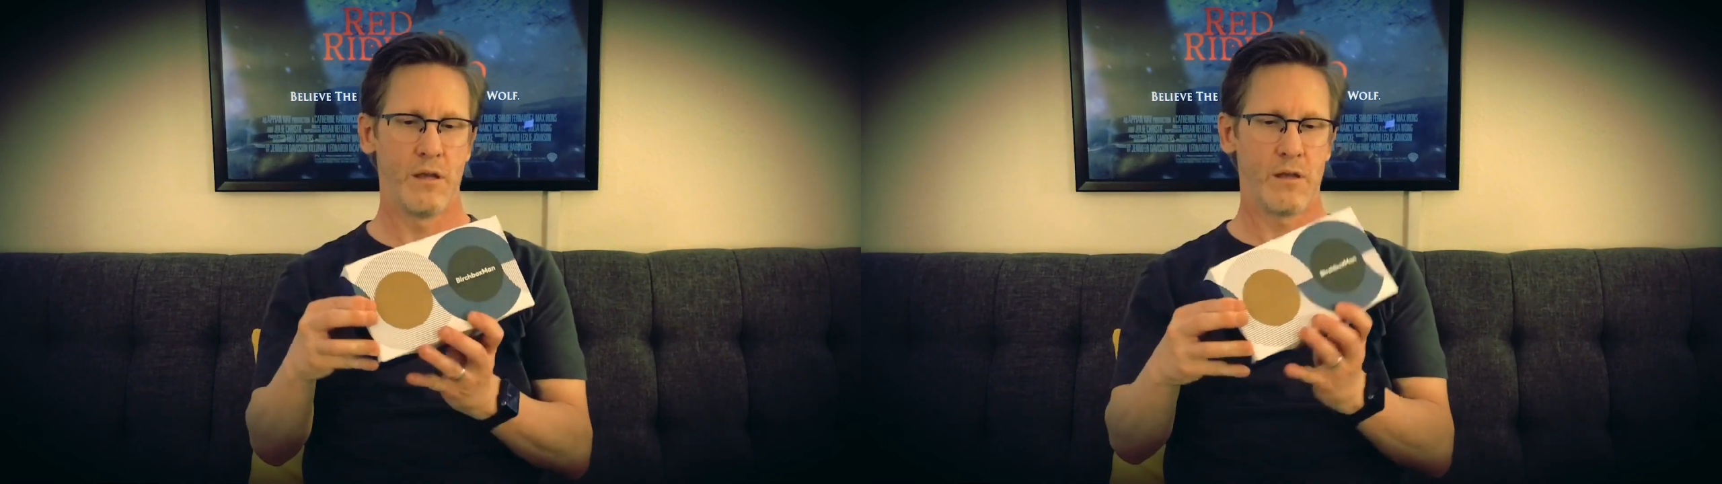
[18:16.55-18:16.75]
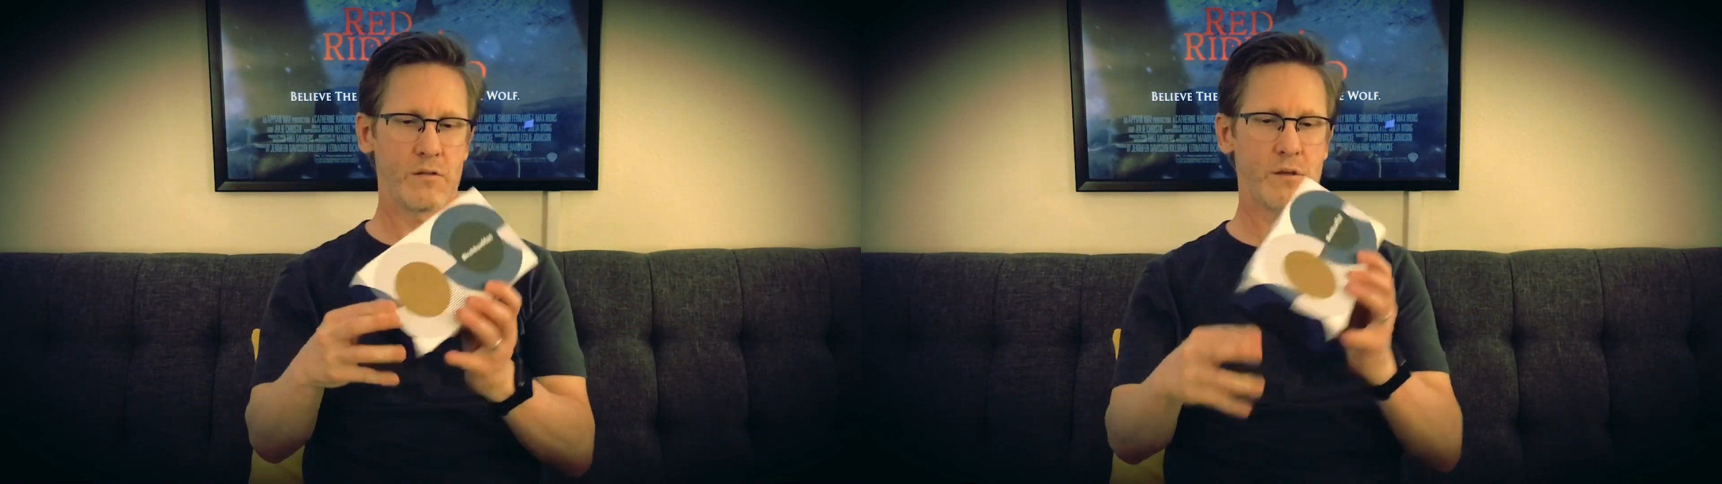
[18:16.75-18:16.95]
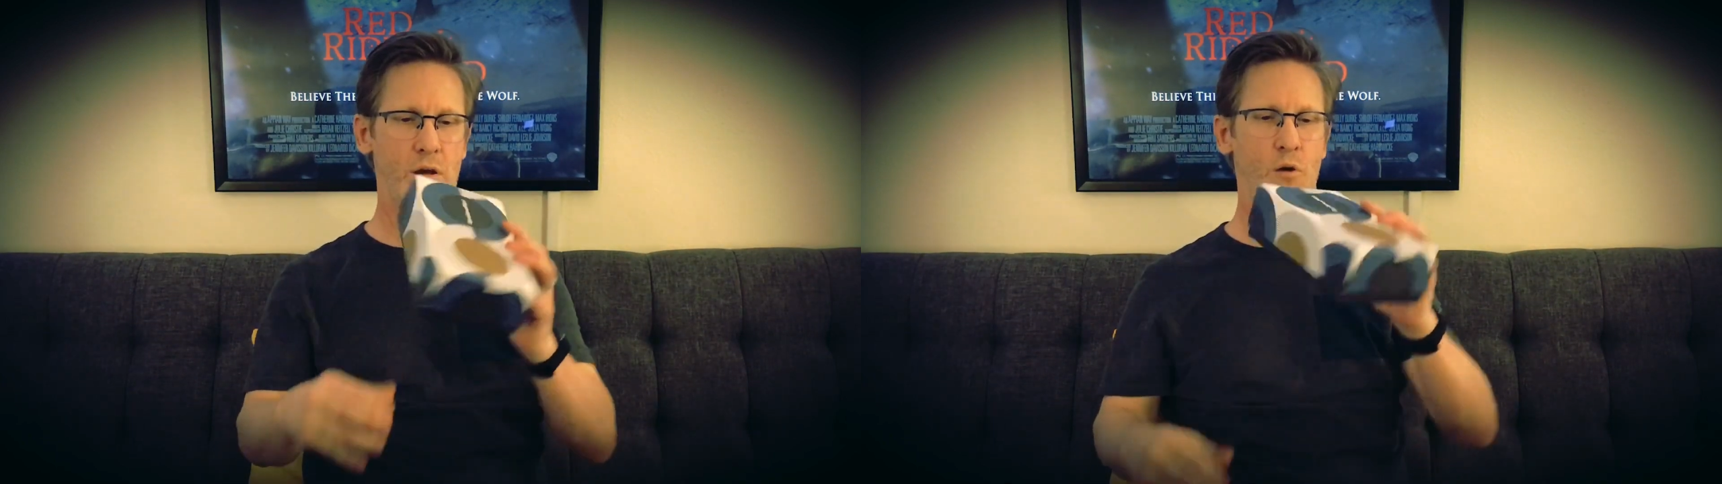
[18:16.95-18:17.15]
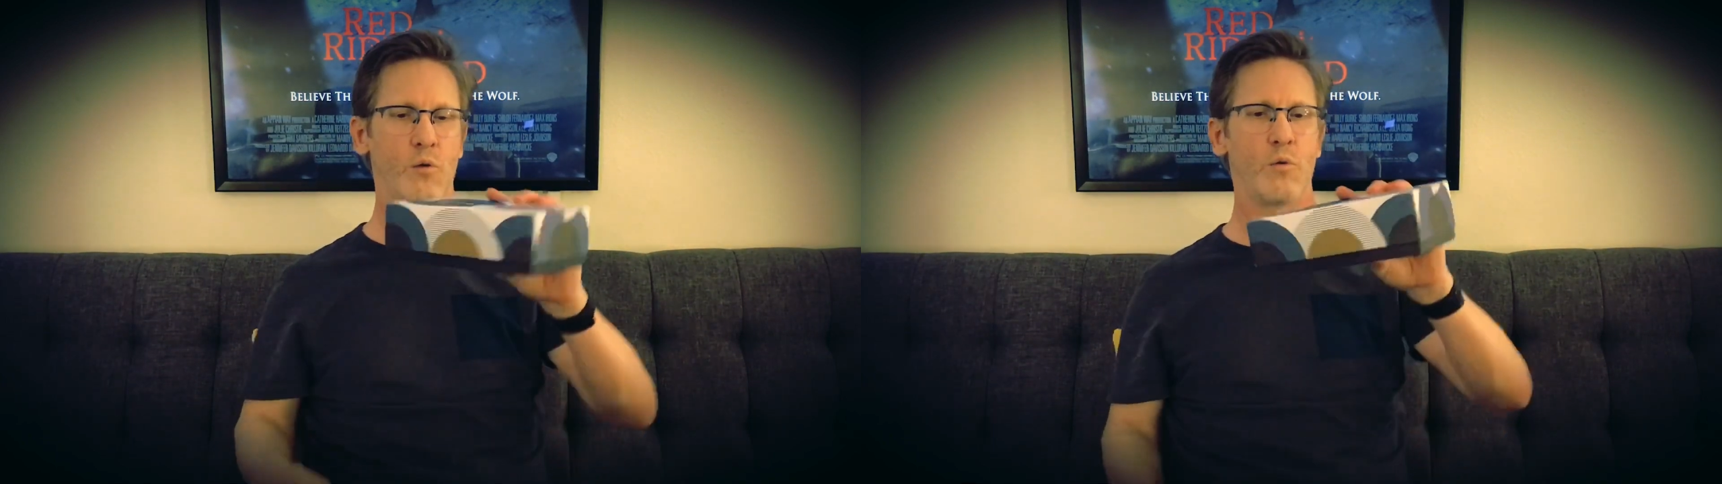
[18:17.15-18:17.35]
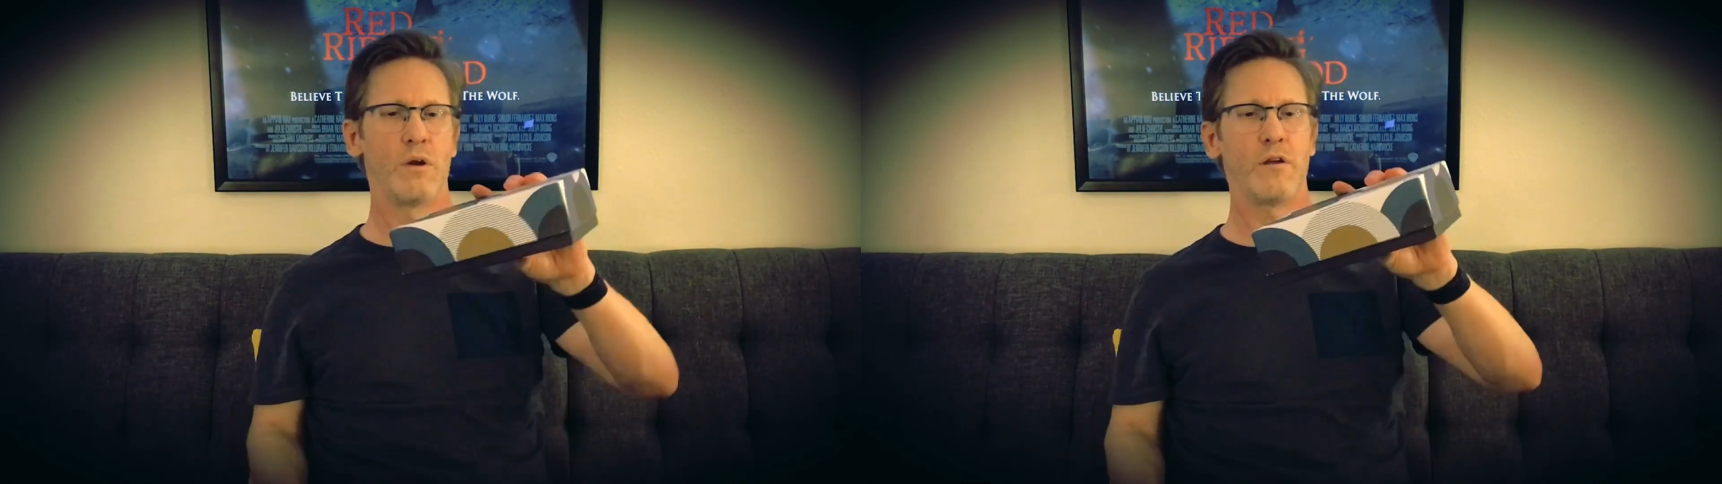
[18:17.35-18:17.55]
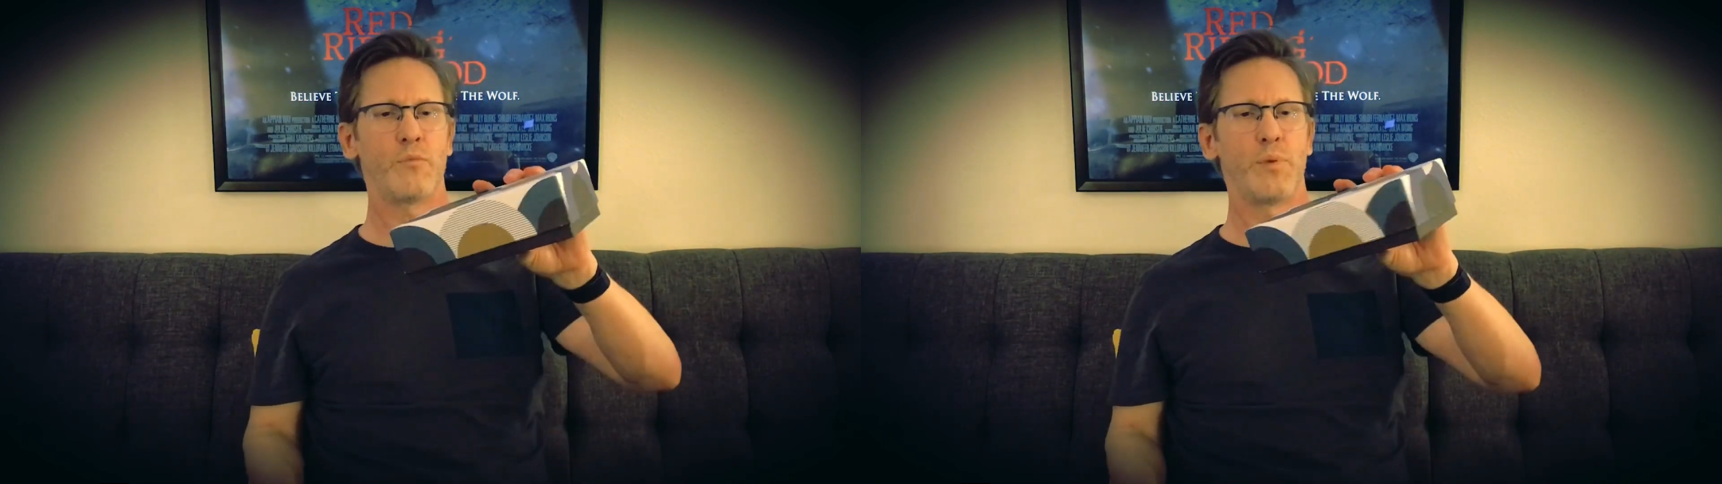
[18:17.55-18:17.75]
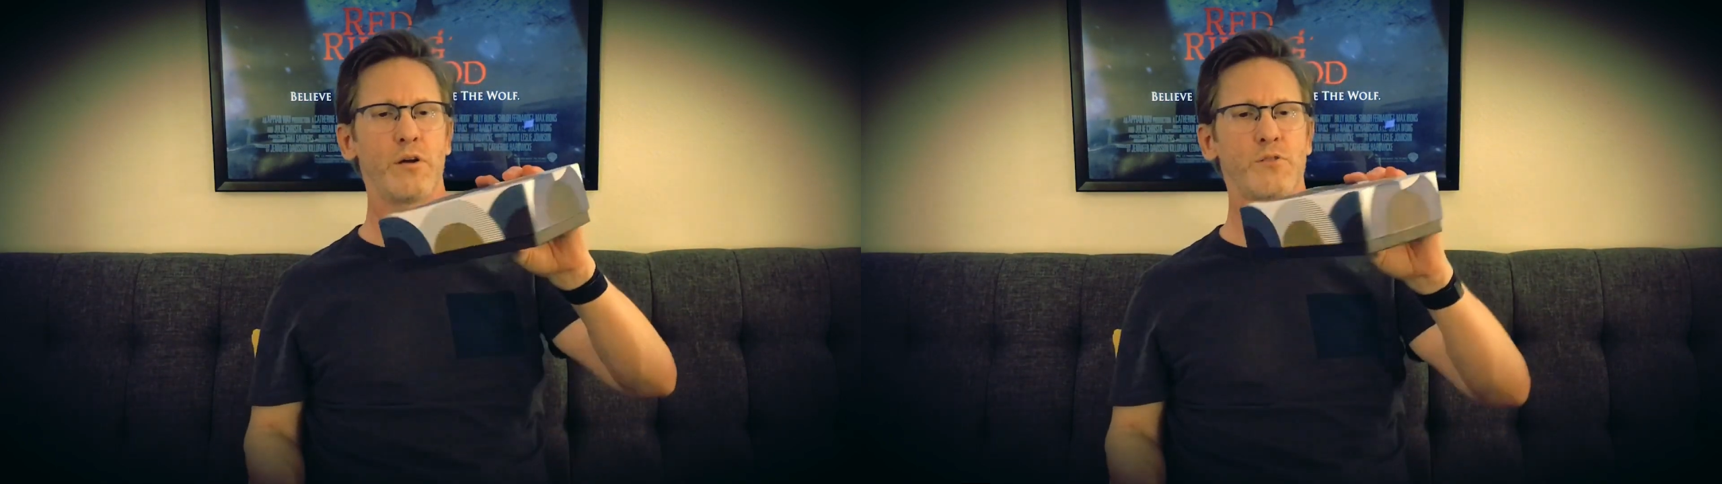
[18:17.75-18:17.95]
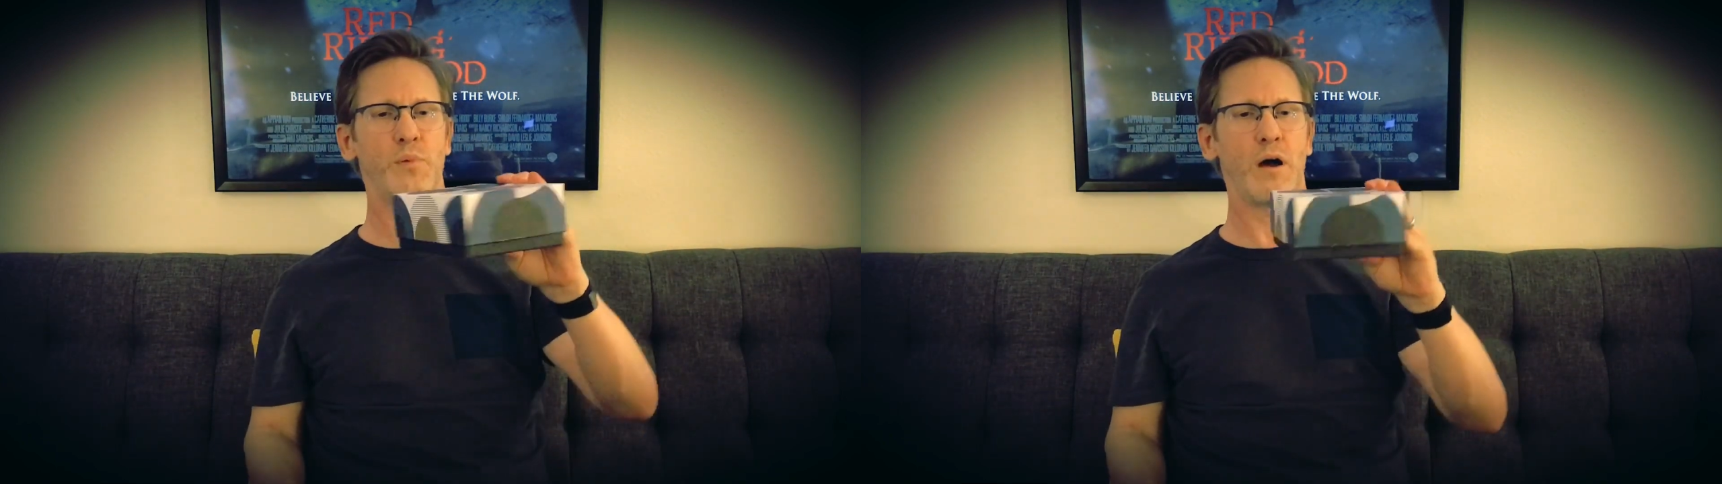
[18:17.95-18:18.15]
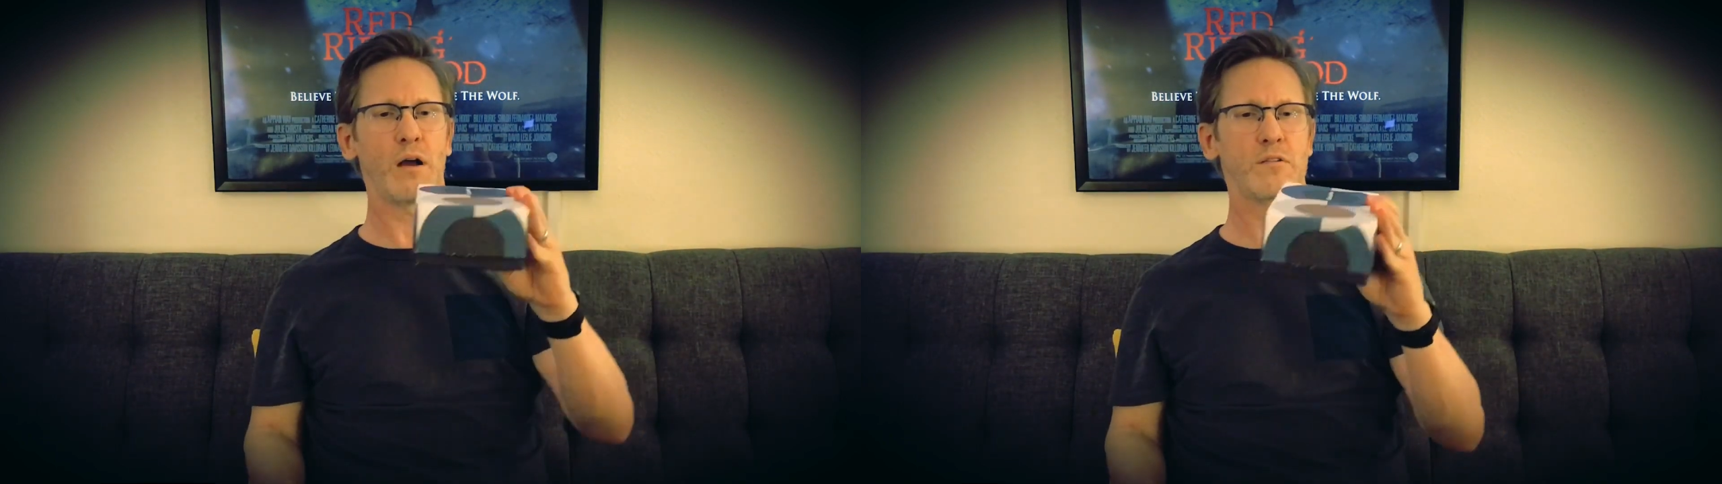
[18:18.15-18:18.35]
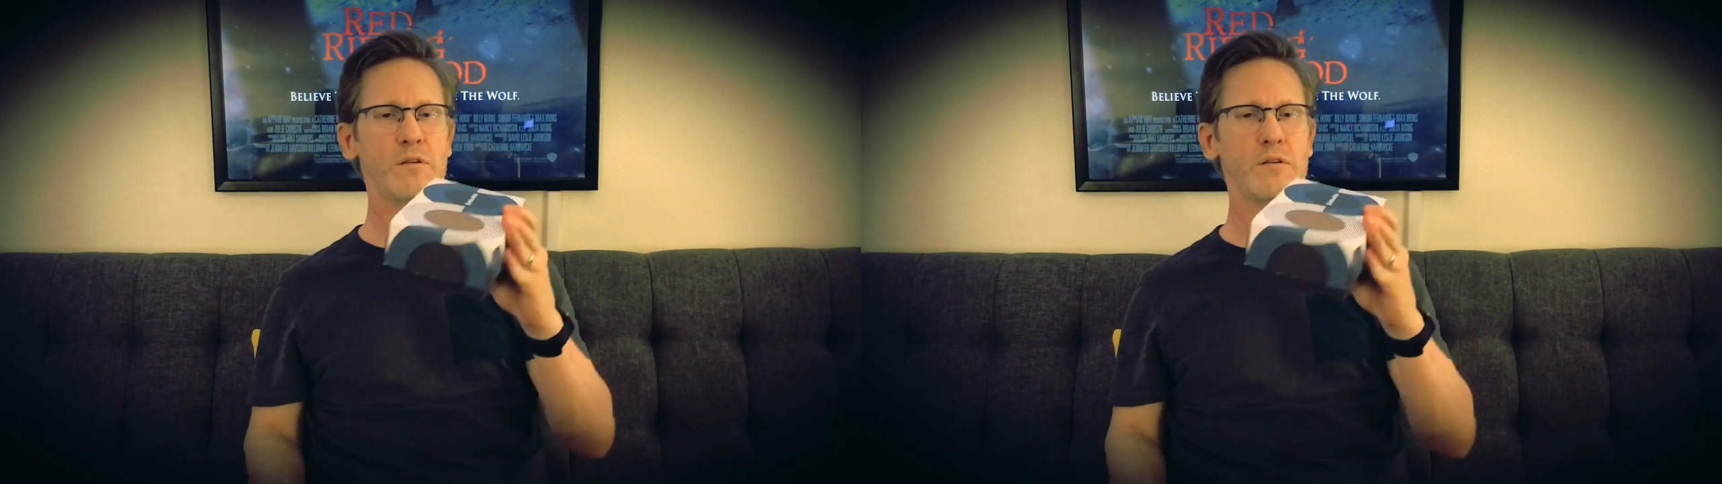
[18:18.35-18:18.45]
So if Birchbox,